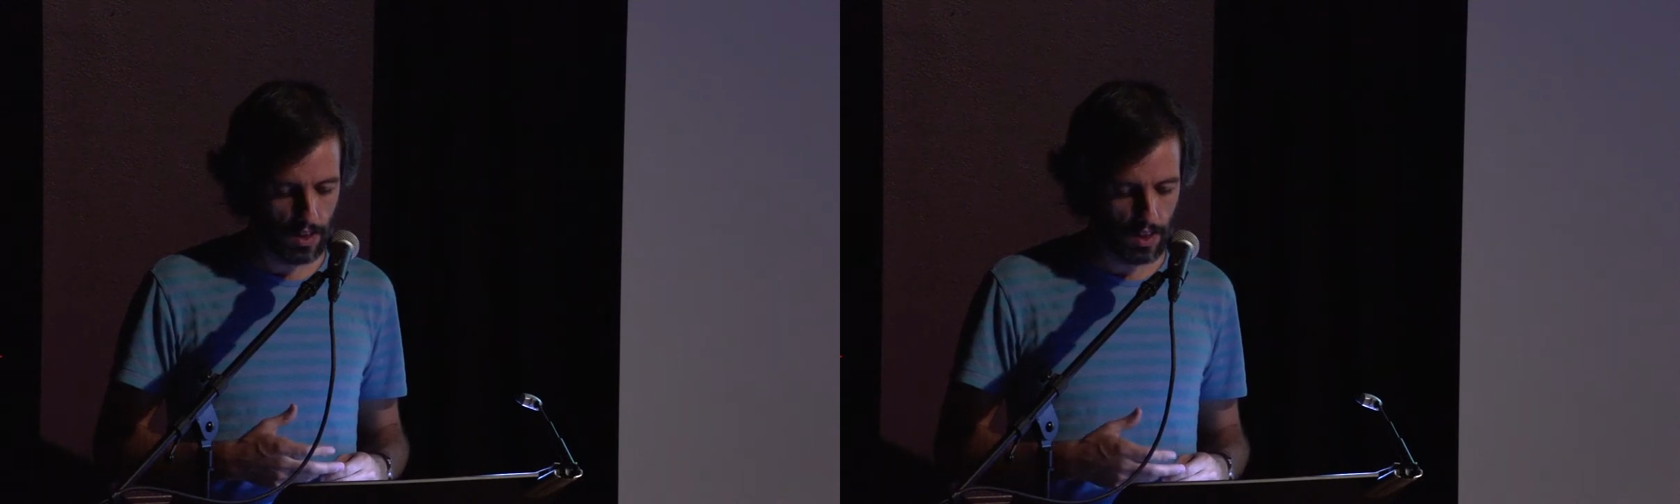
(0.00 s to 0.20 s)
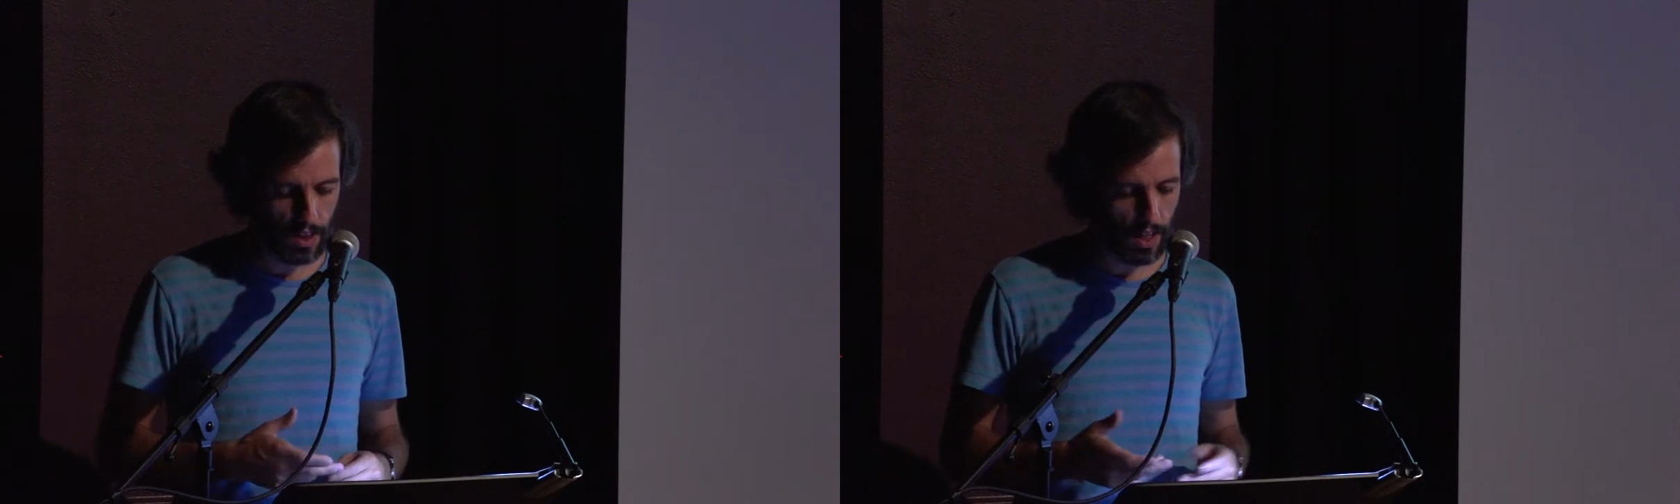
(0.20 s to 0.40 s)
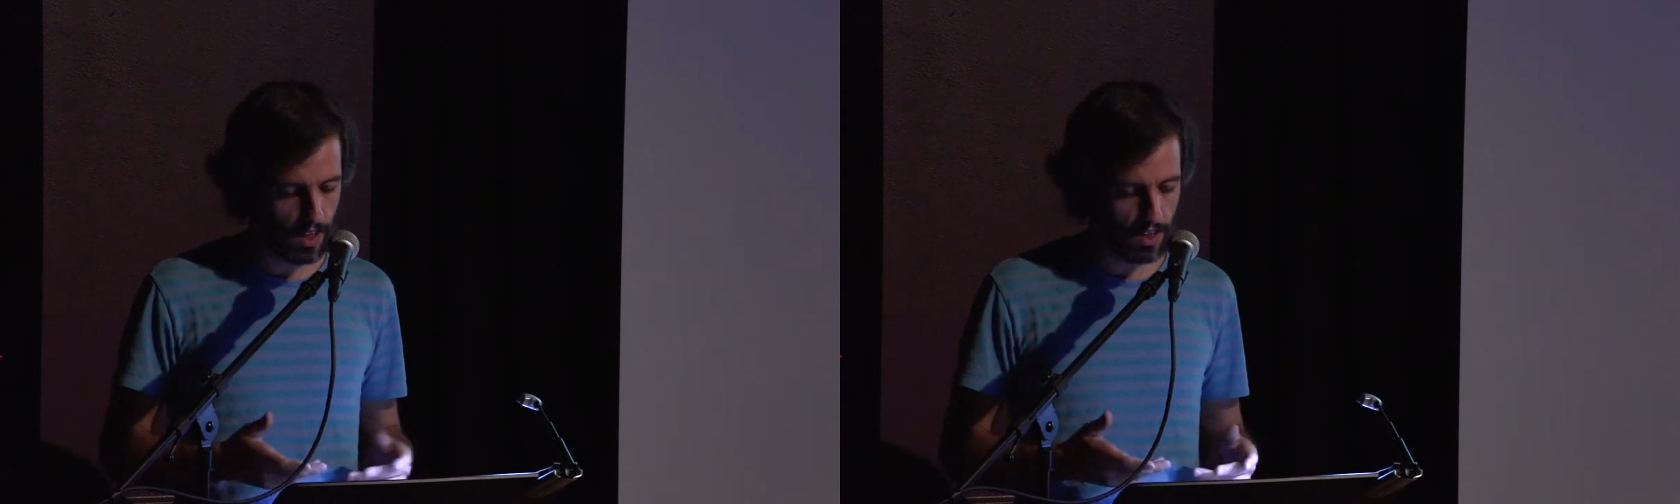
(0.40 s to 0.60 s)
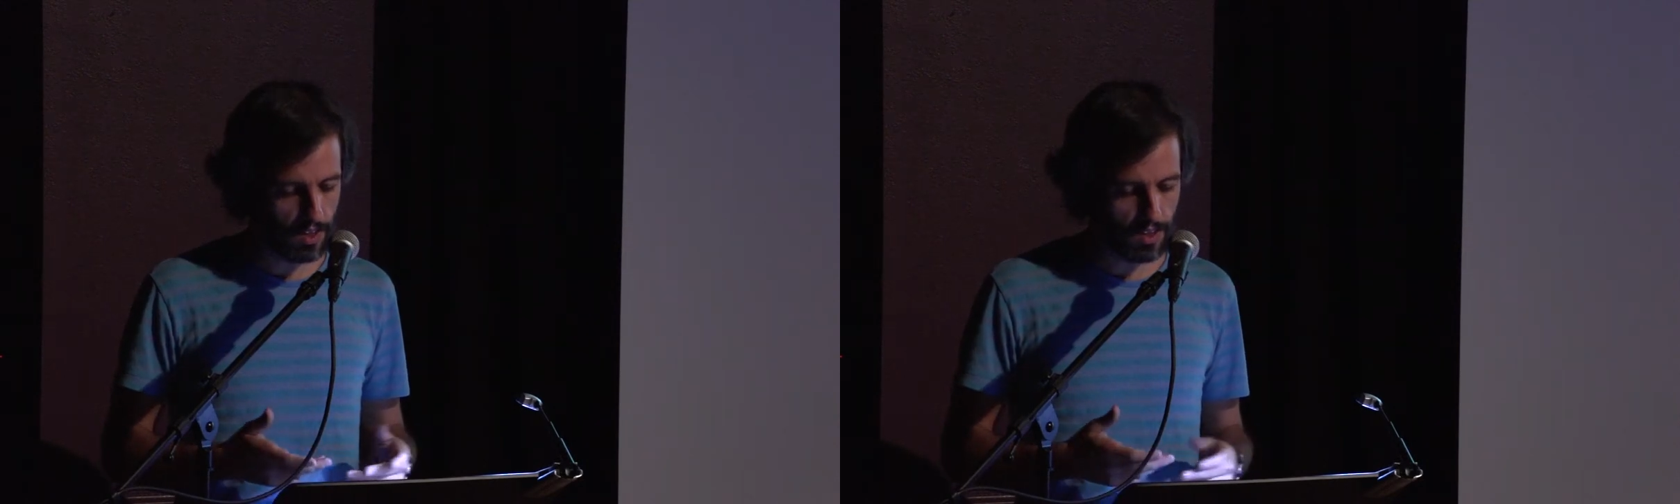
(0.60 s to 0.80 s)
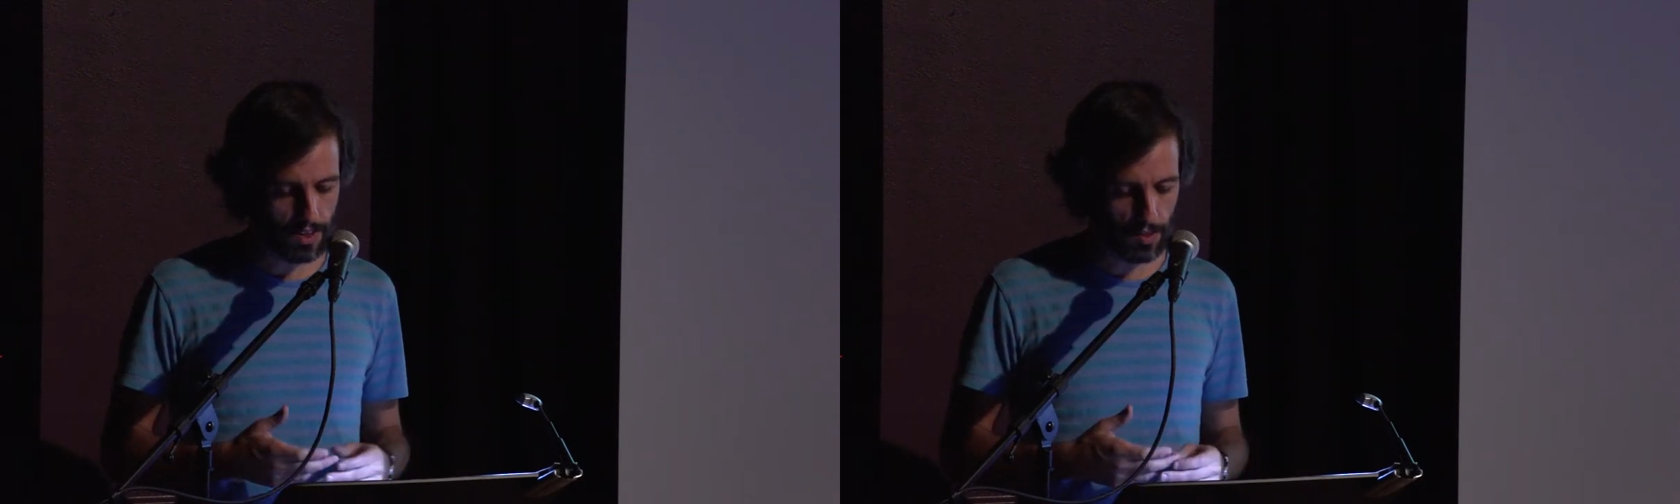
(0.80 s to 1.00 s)
and later it
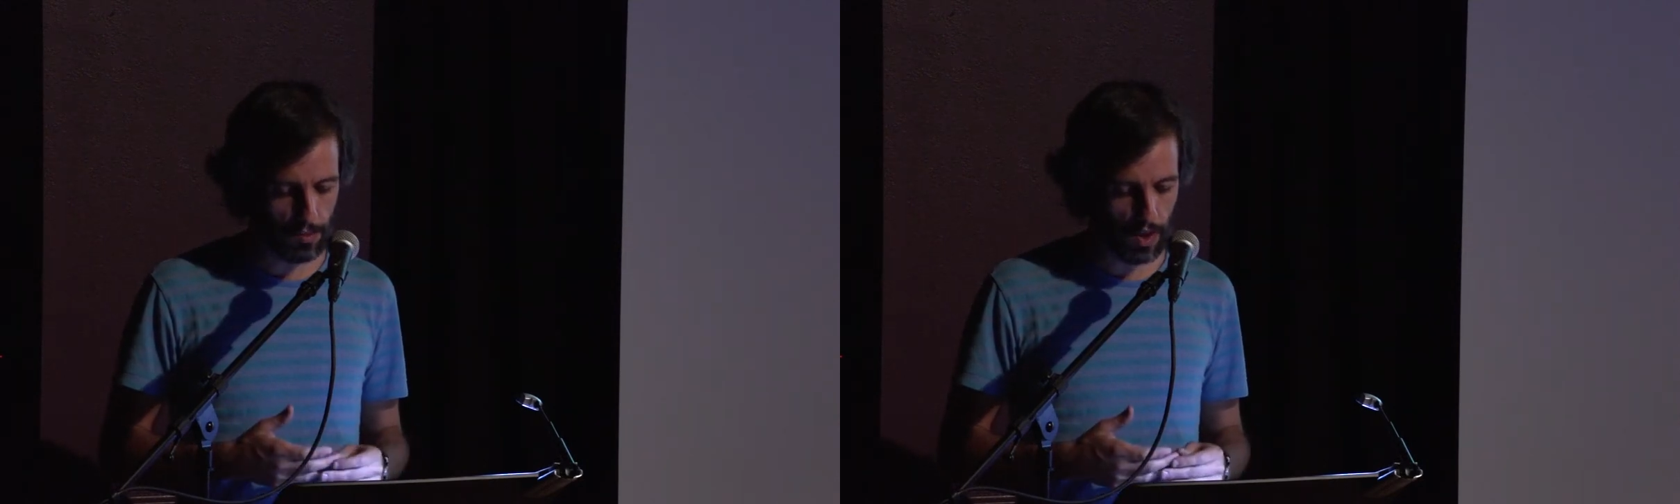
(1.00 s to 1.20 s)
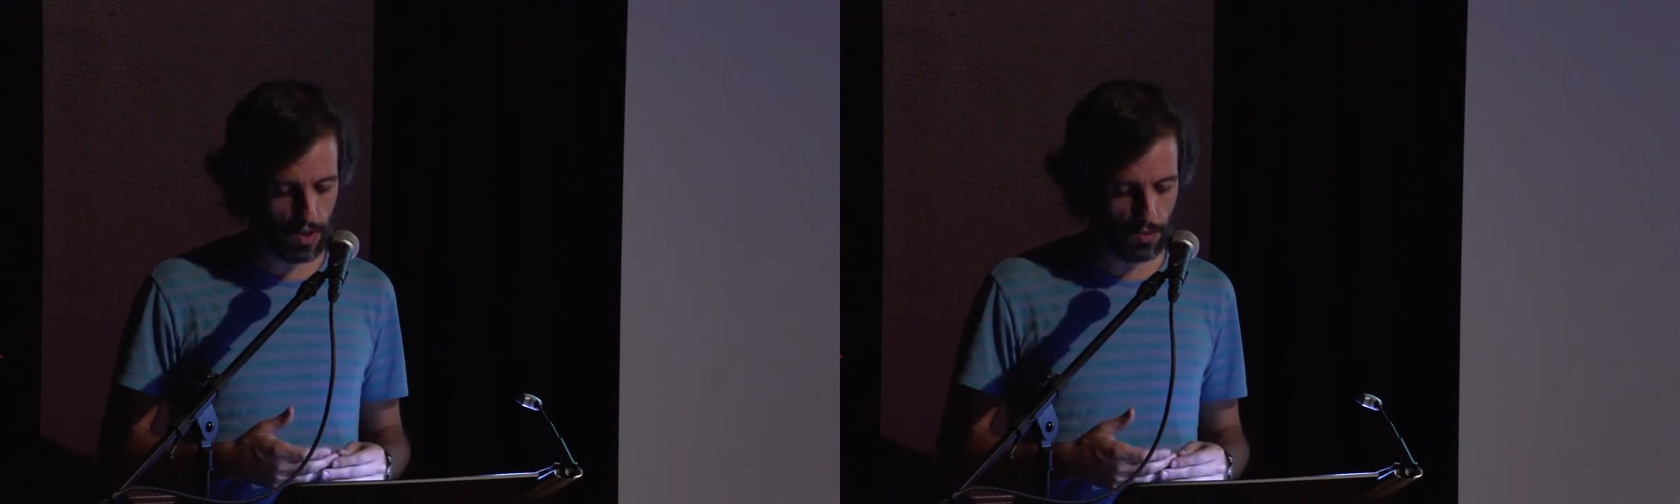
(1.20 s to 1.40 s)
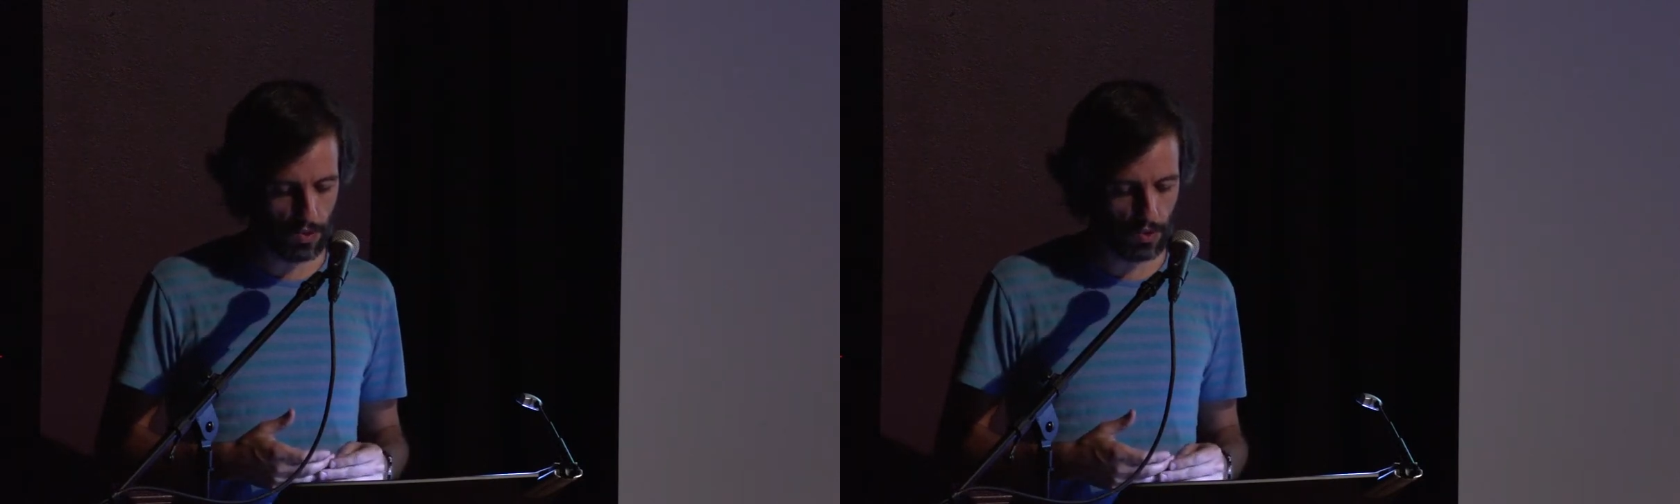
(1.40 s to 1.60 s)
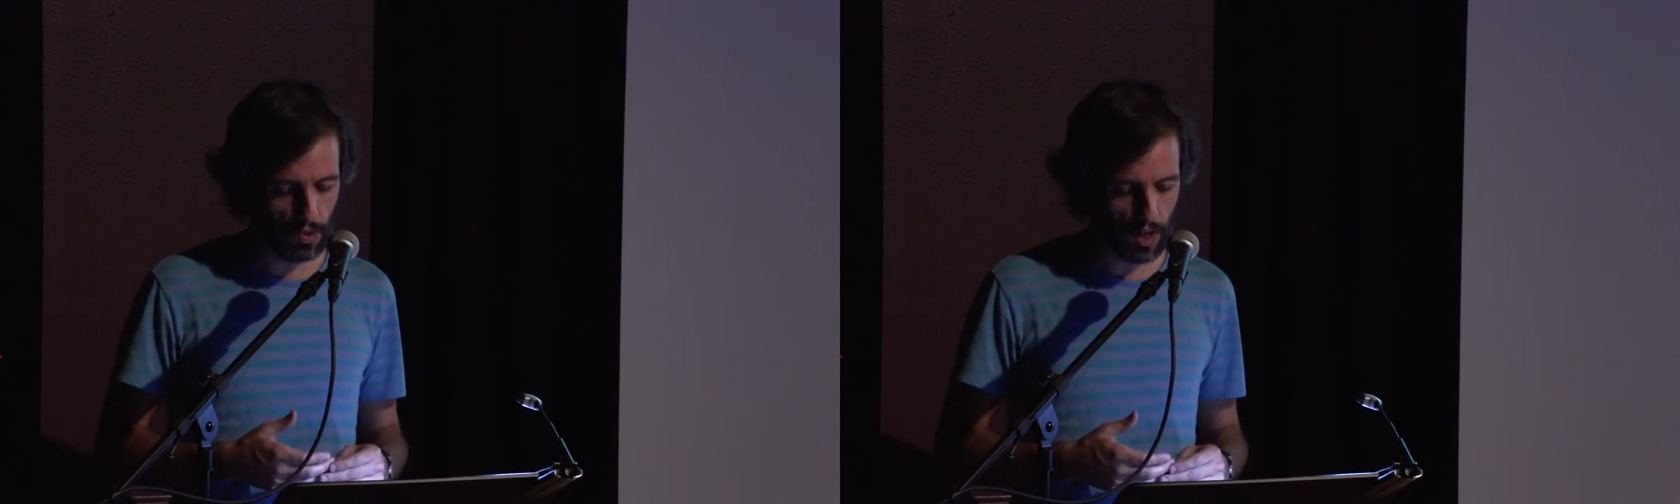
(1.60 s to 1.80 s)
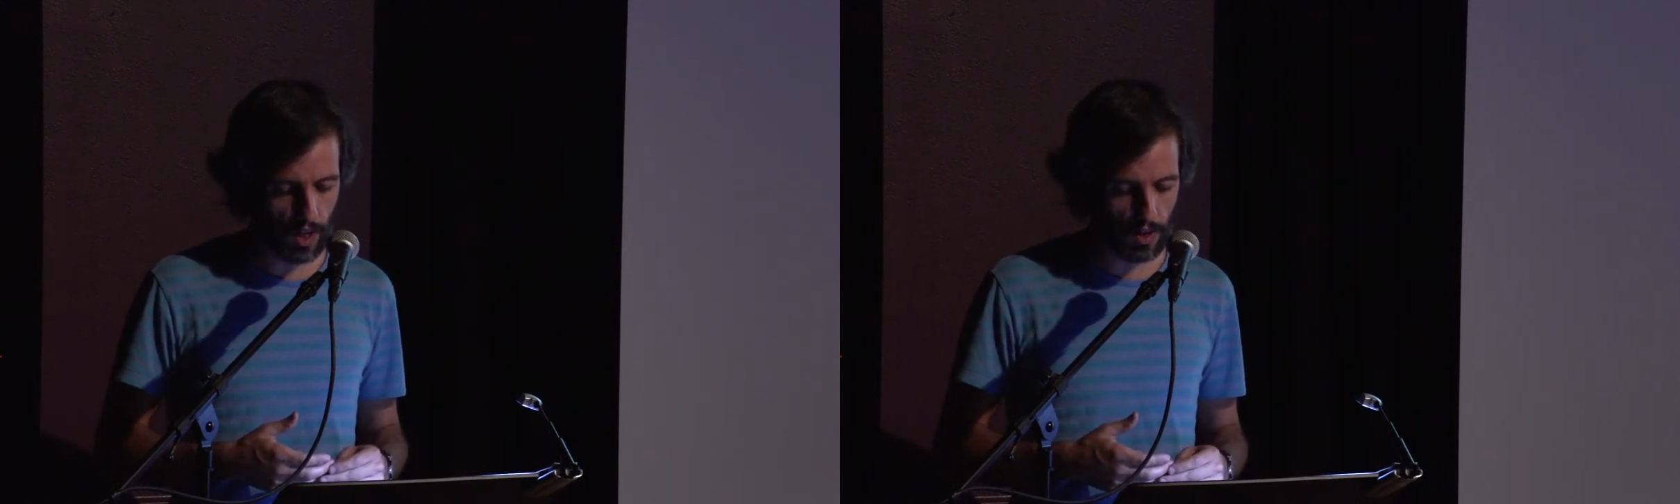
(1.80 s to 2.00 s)
didn't seem possible to
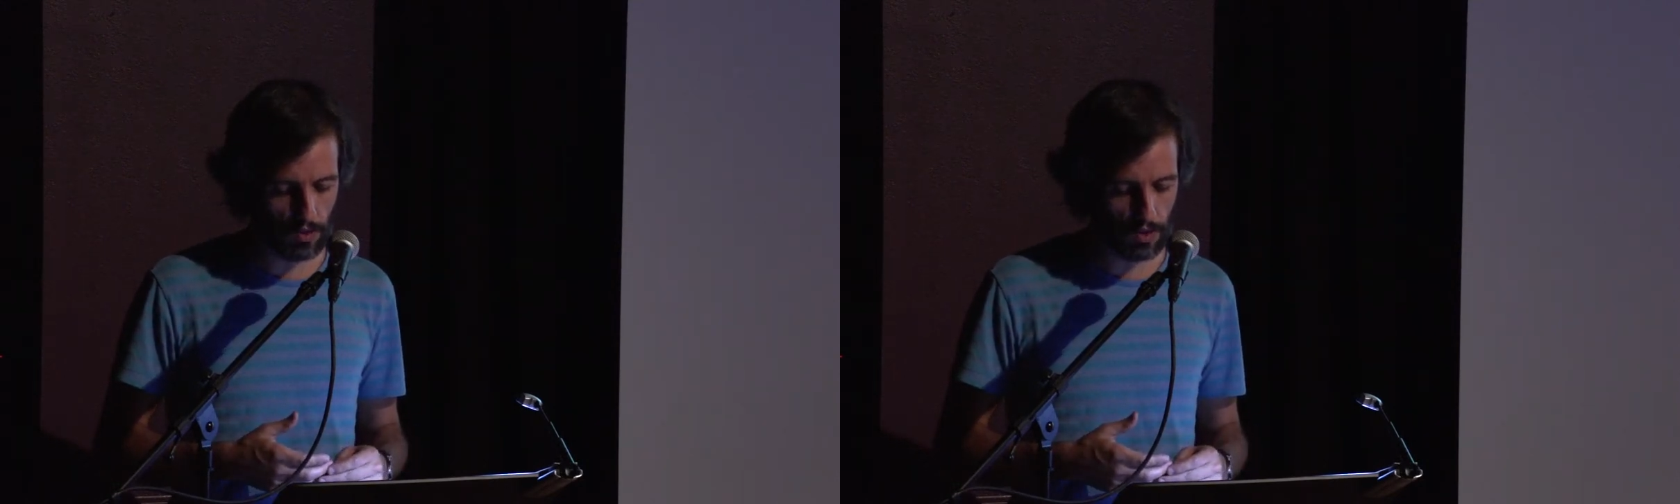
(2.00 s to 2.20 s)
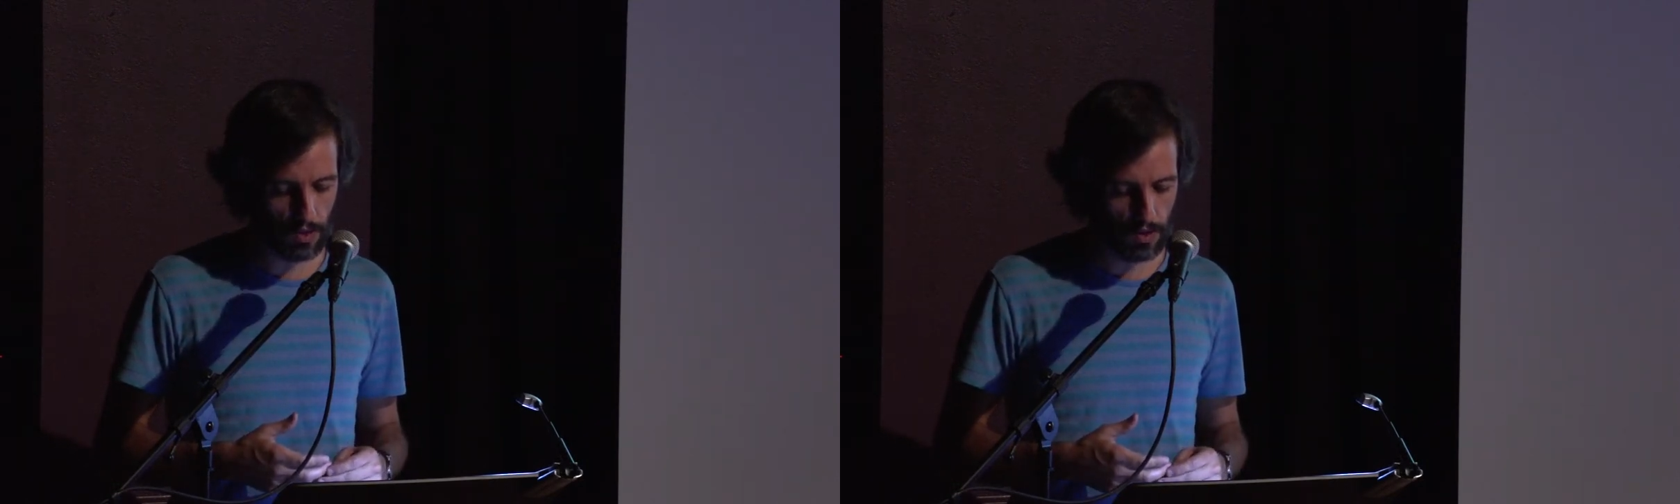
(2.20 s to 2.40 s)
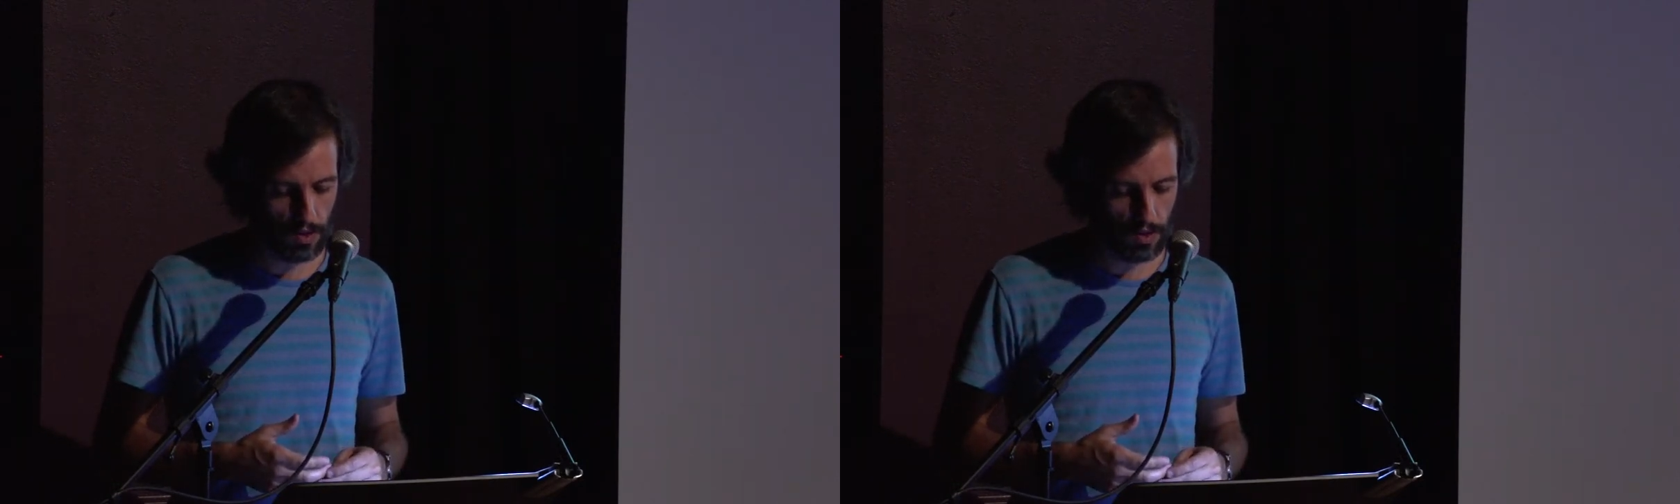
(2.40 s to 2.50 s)
recount.